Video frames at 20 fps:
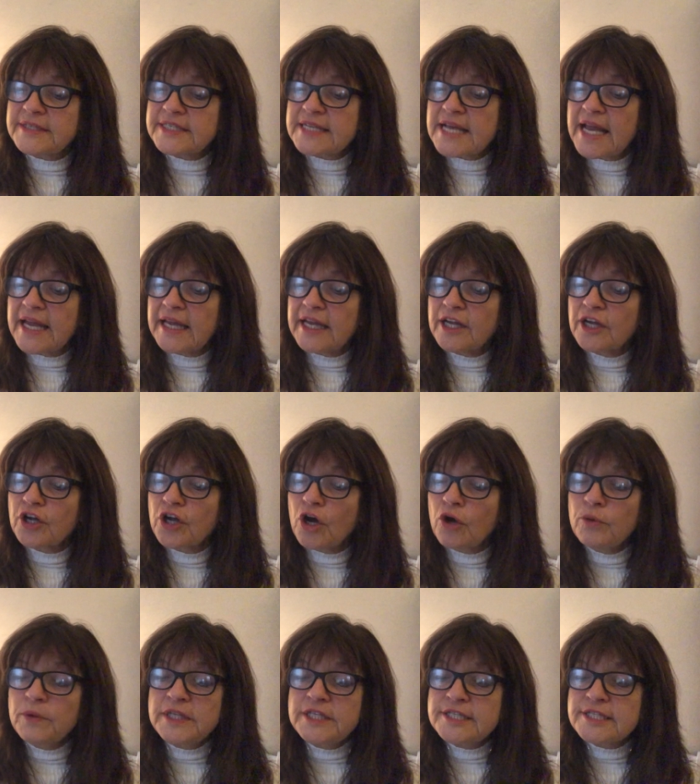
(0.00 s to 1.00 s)
saying,
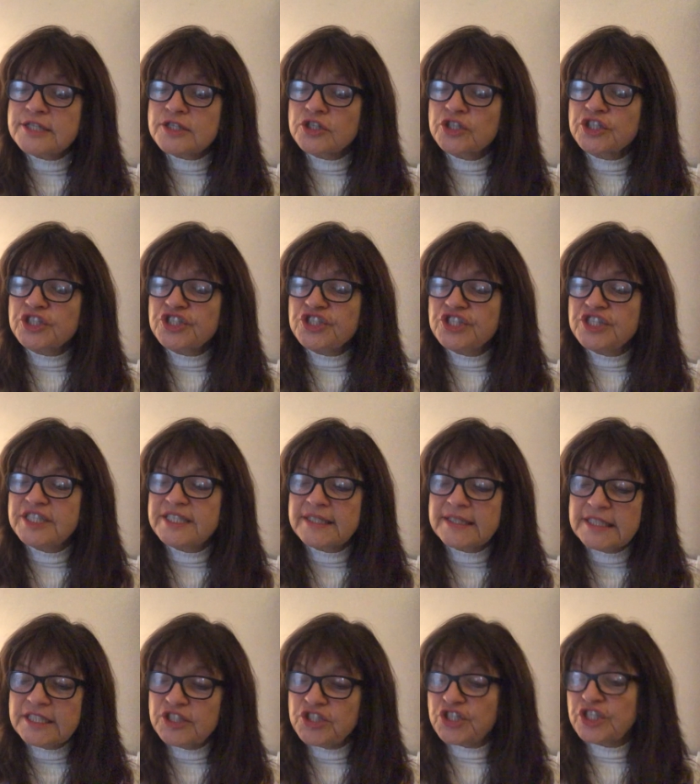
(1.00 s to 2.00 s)
Go and search
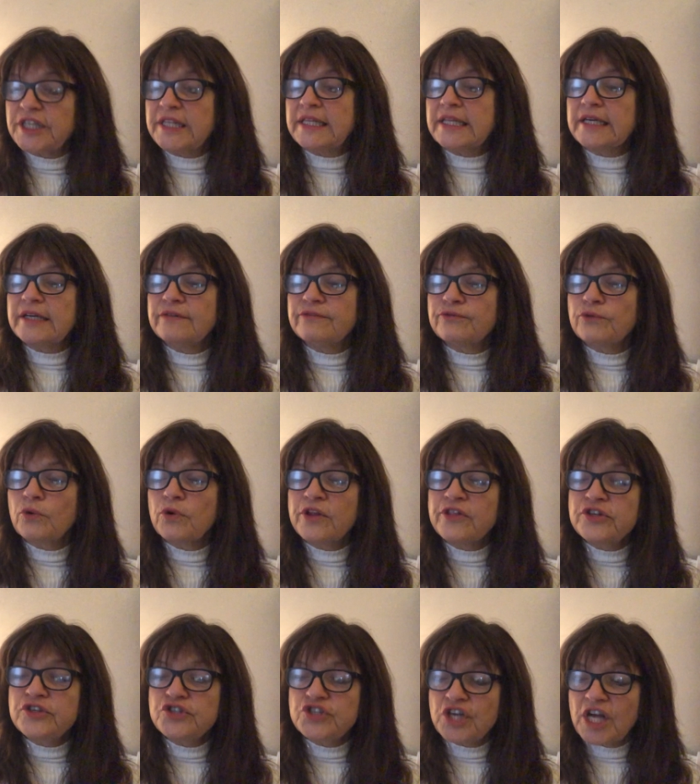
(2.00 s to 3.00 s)
diligently for
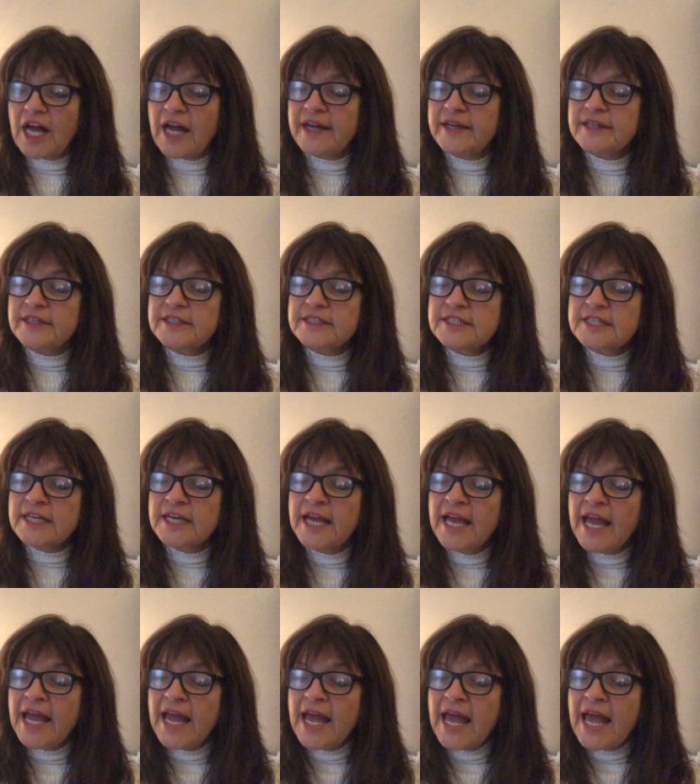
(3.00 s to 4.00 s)
the child.
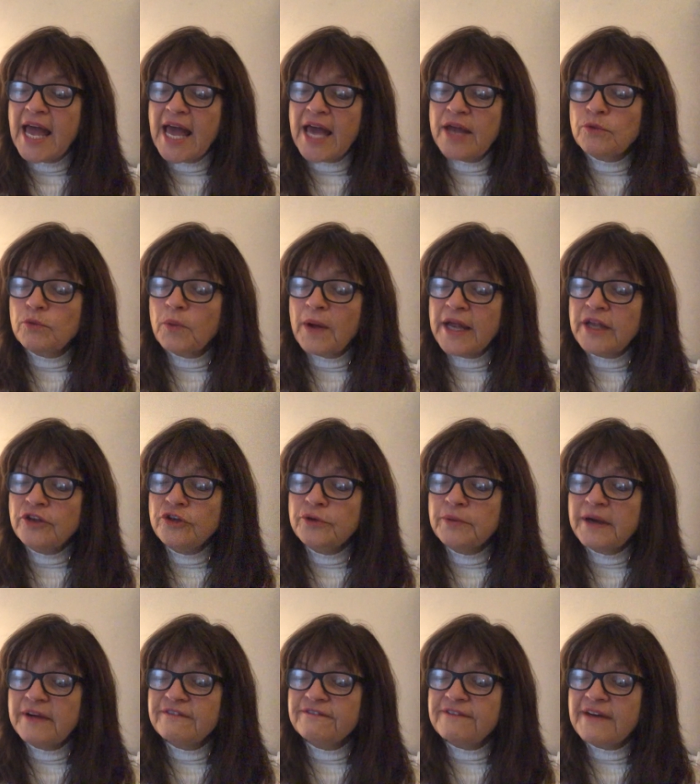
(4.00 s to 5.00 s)
And when you
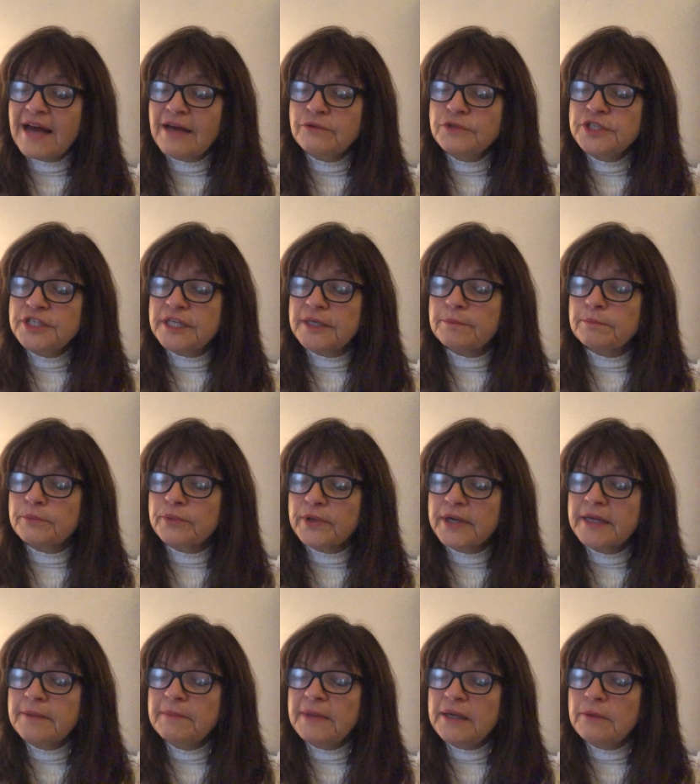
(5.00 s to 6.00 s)
have found him,
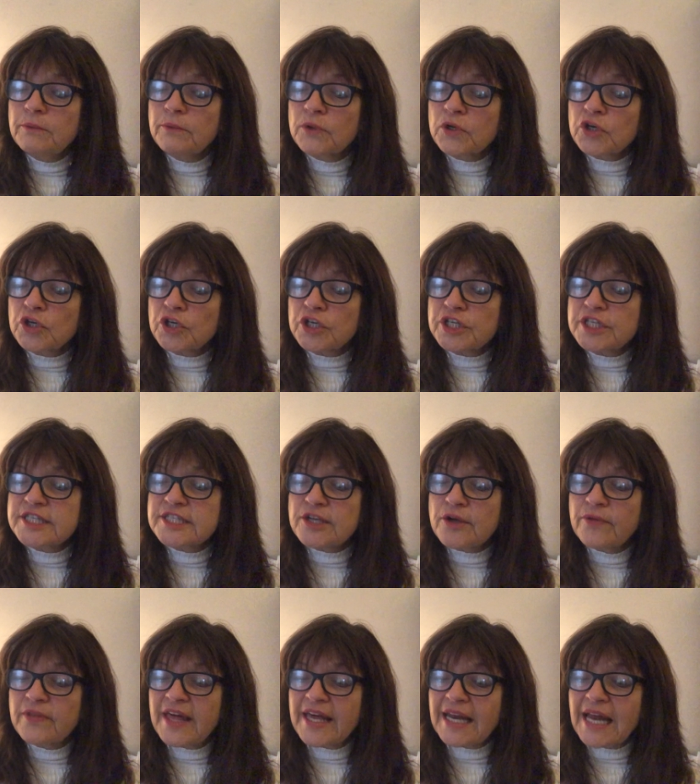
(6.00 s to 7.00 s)
bring me word
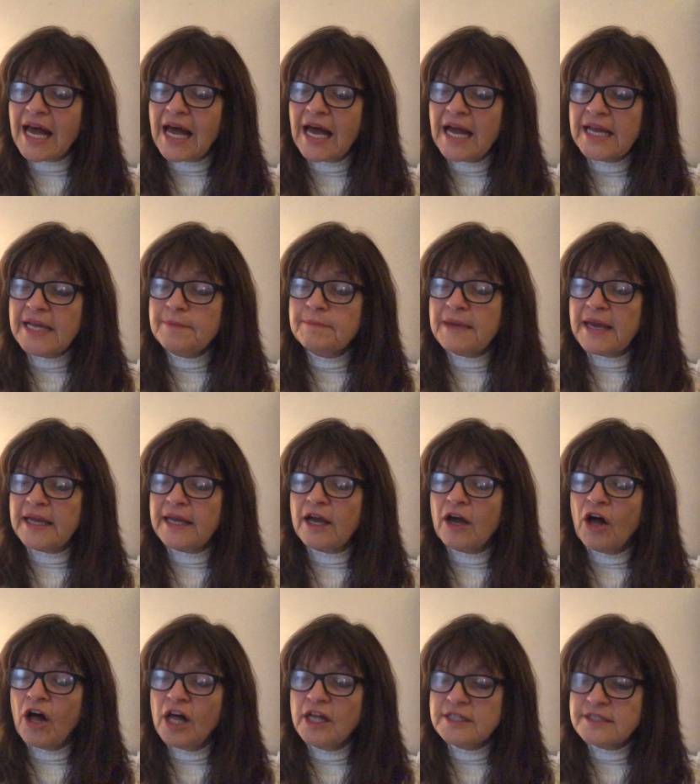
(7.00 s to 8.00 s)
so that I may
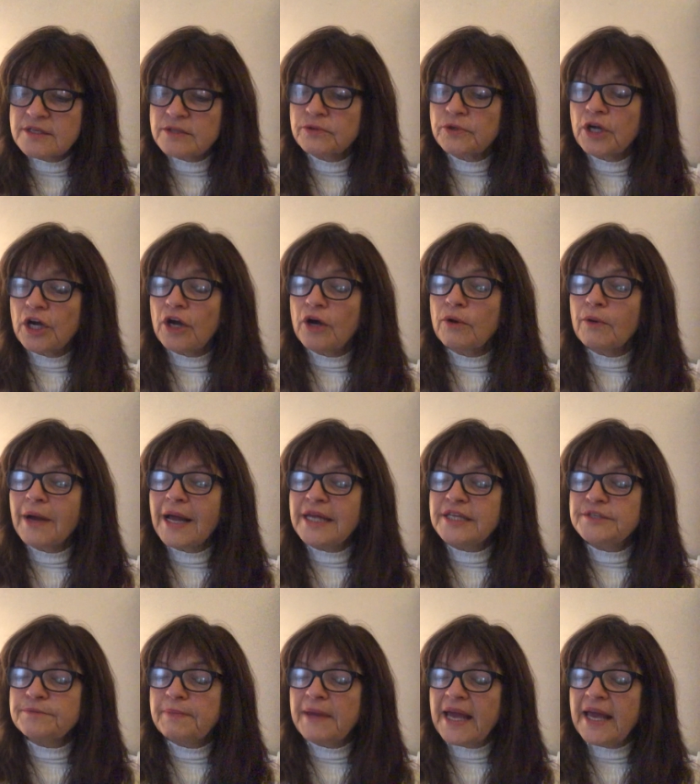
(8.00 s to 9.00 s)
also go
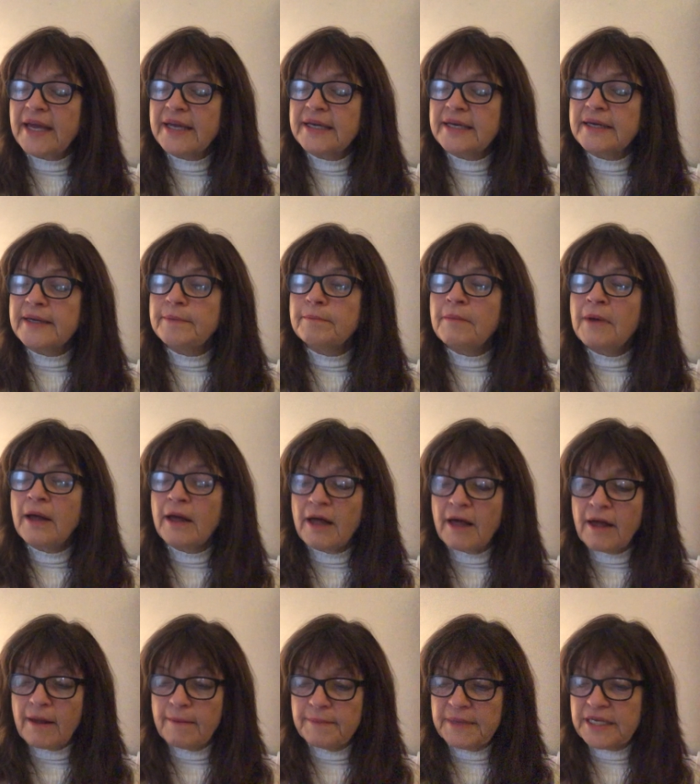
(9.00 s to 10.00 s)
and pay him
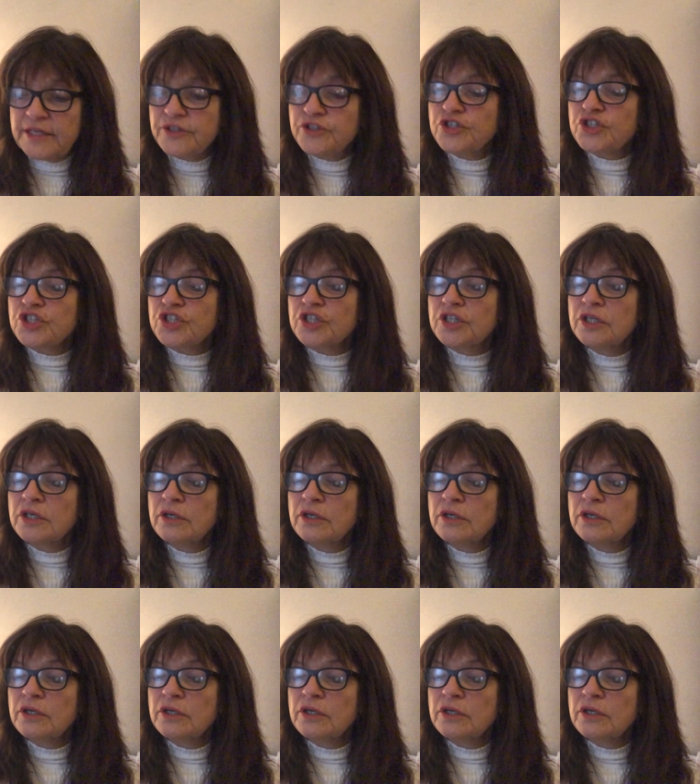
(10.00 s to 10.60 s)
homage.